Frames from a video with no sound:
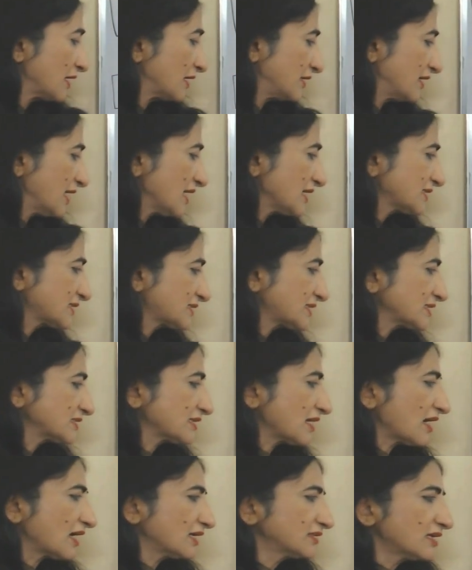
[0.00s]
Next is
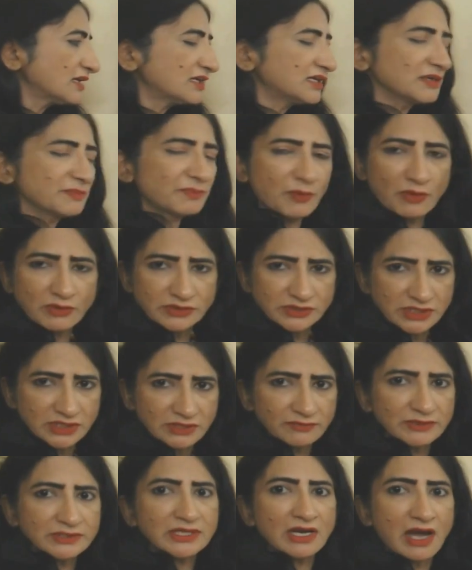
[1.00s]
other
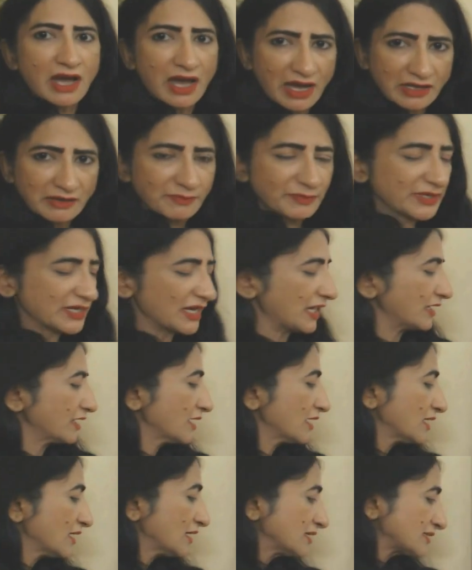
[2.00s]
deposit with RBI.
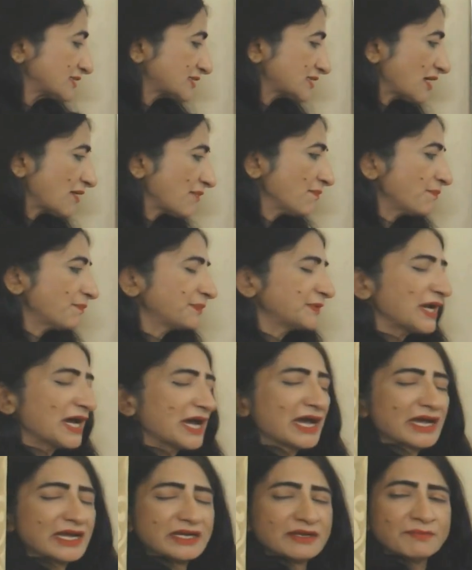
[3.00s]

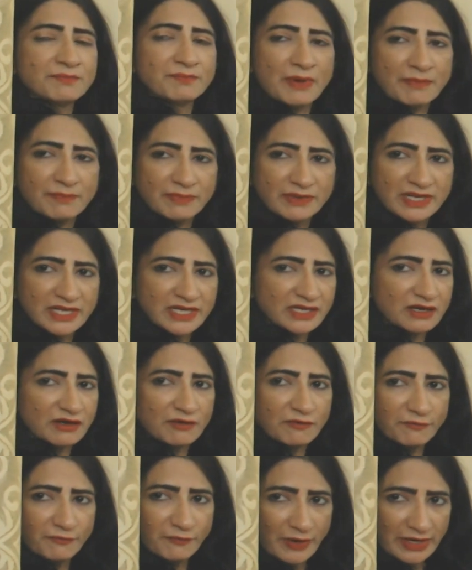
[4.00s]
Sometime public
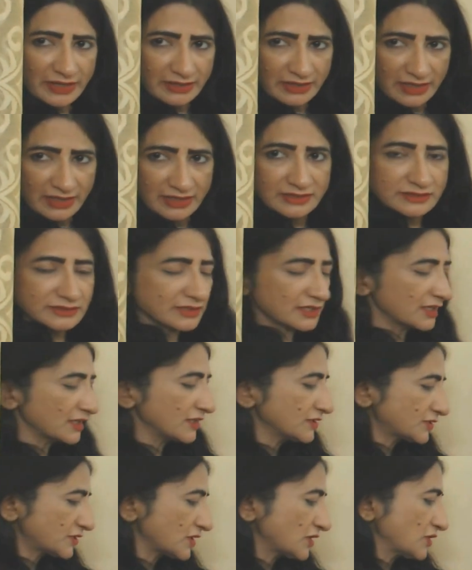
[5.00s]
finance
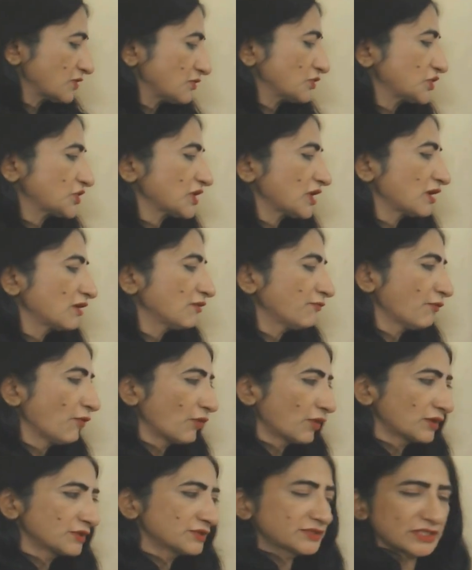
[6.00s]
institution,
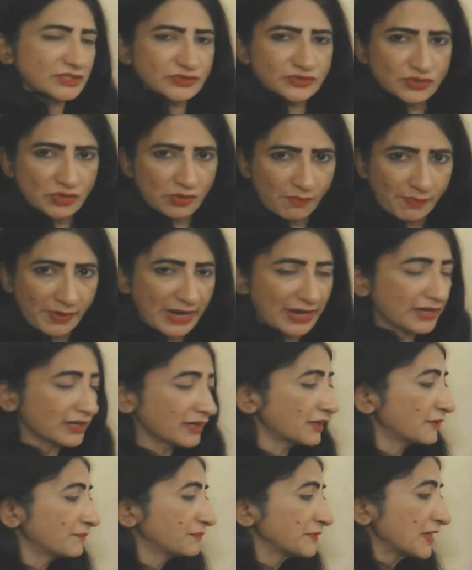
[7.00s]
foreign central
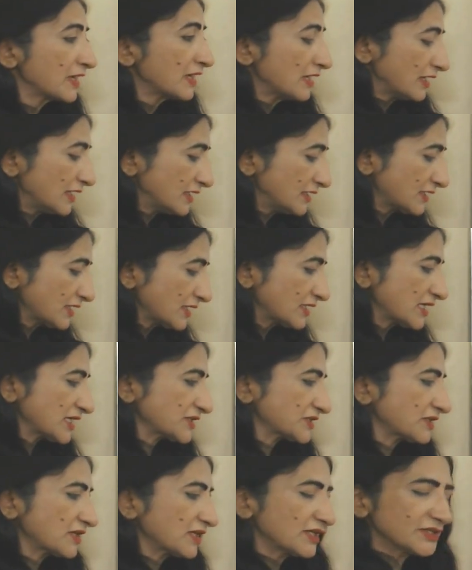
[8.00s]
bank,
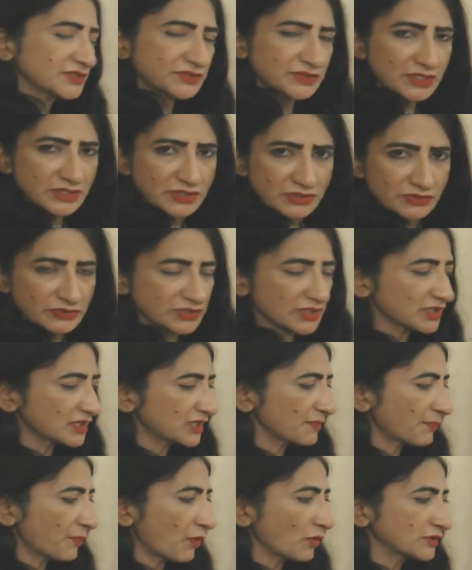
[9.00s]
international institution
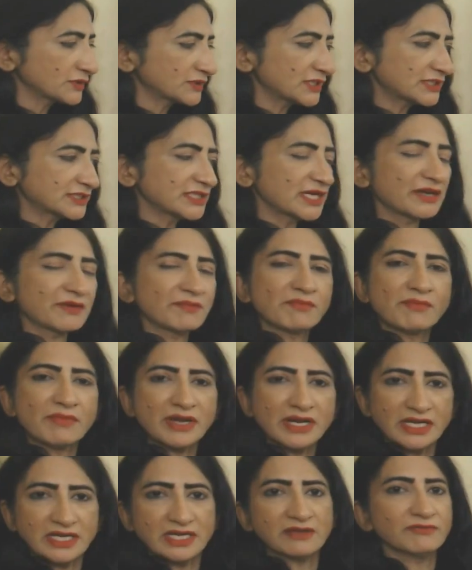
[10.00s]
deposit their
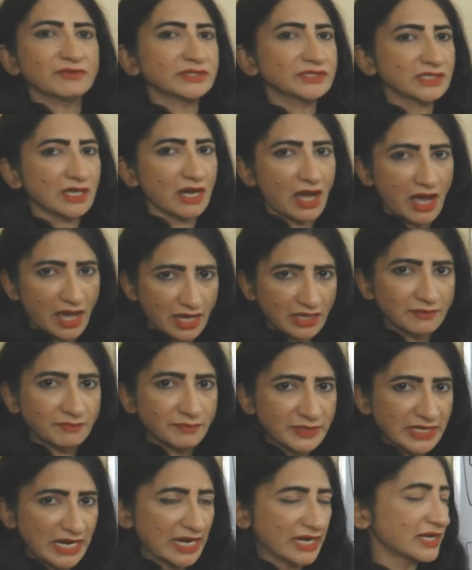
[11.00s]
money with
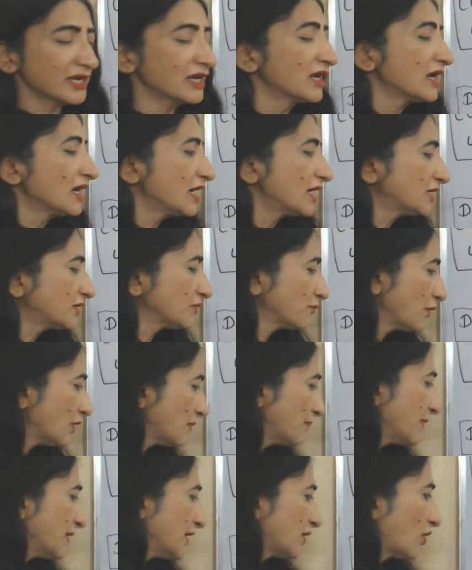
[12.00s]
RBI. It
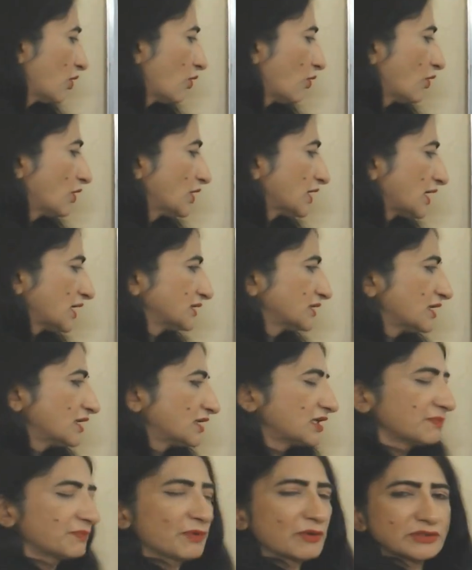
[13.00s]
will be called other
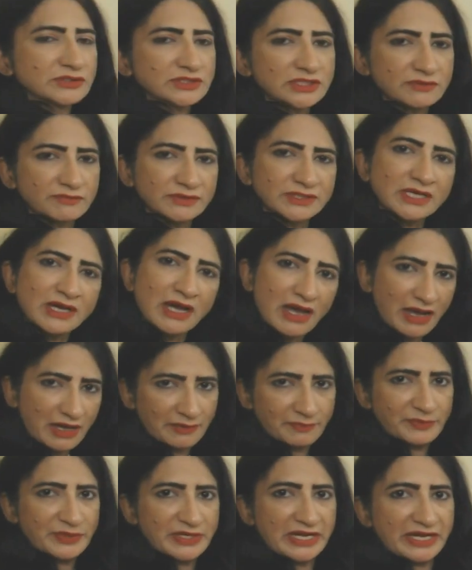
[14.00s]
deposit with
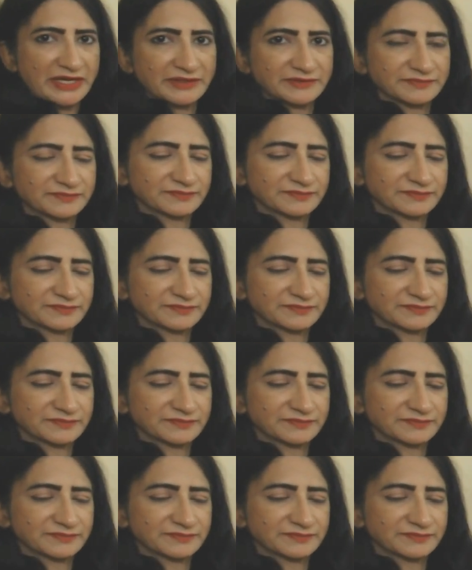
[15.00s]
RBI.